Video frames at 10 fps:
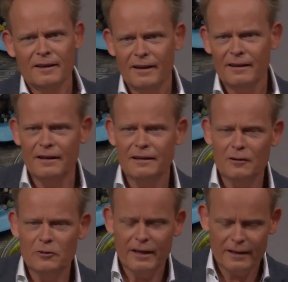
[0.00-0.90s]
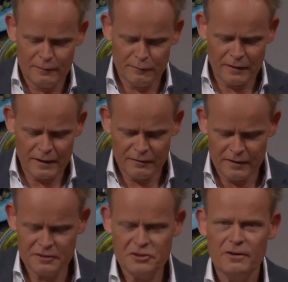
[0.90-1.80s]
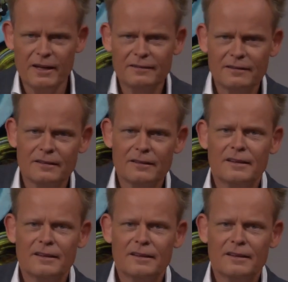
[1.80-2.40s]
in looking at the 5-year trend,